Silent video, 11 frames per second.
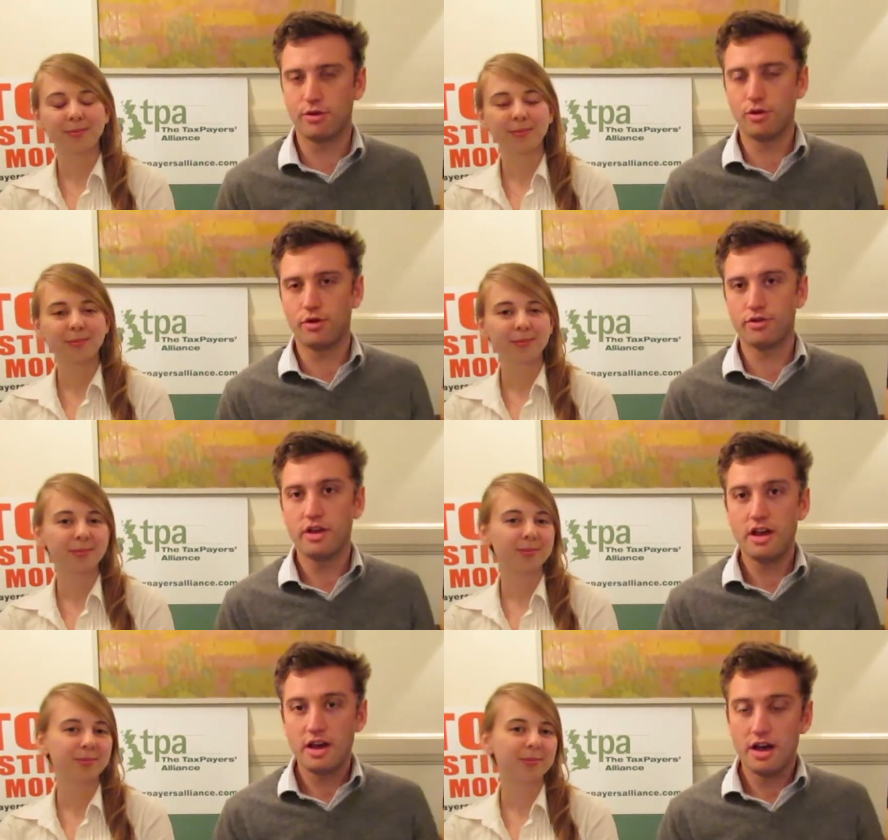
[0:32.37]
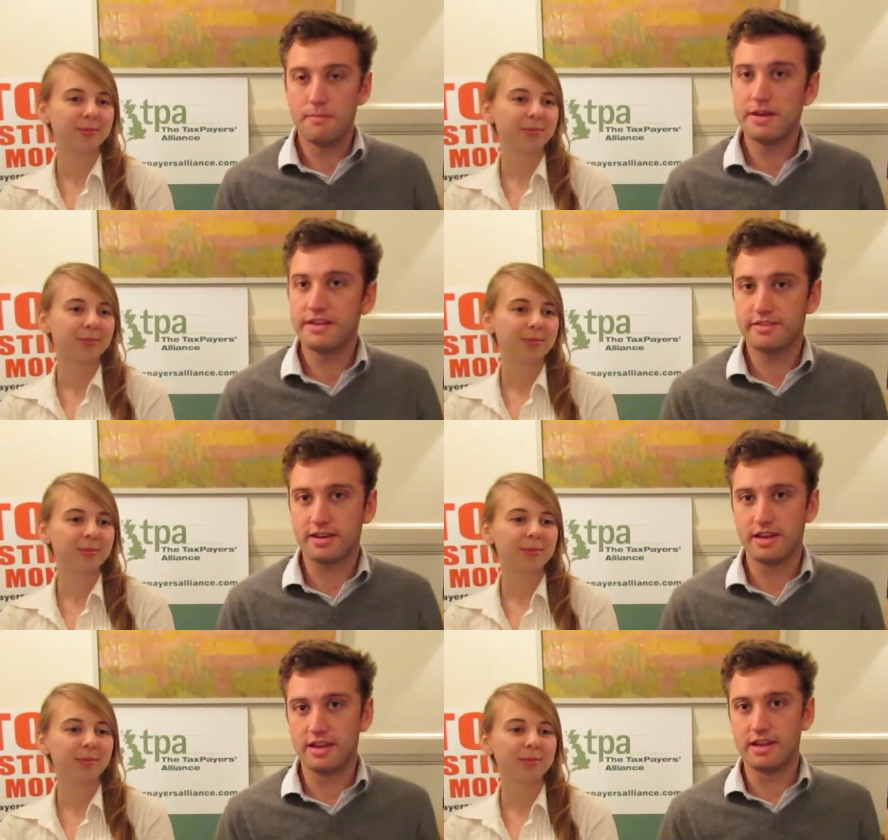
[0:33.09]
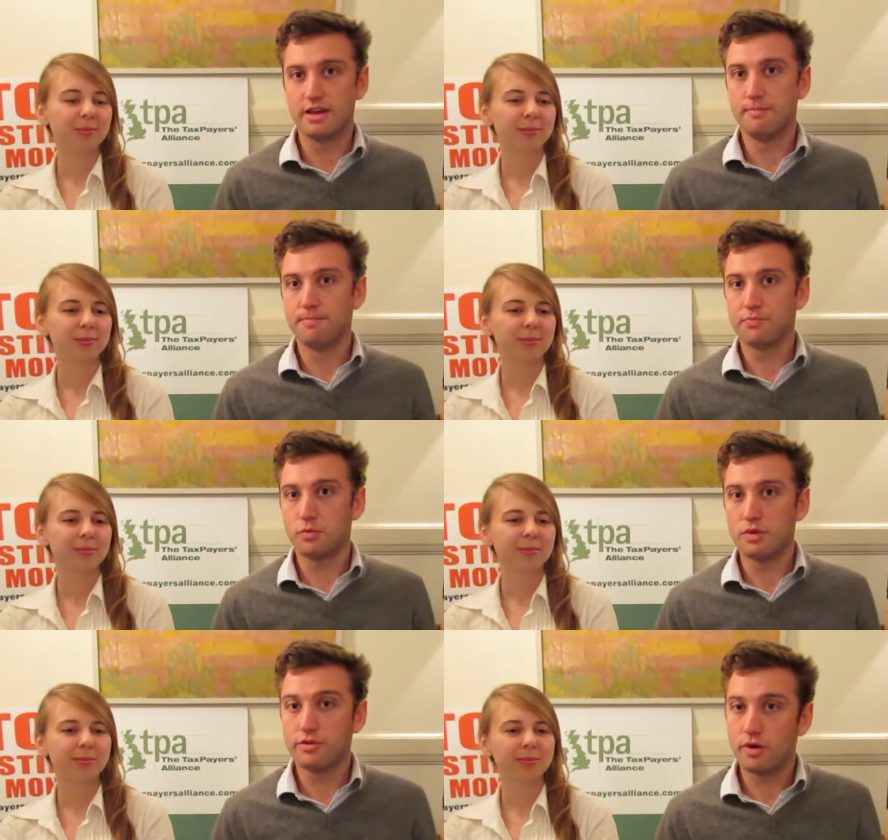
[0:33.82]
Speaker 1: a lot, and basically um,
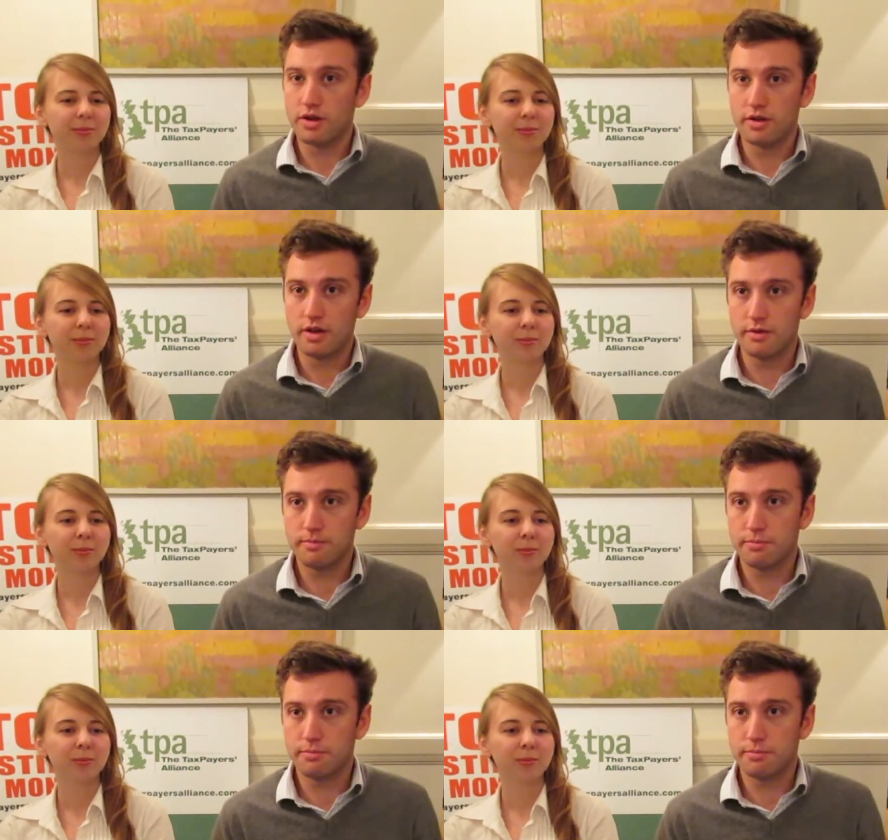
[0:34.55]
we try and uh,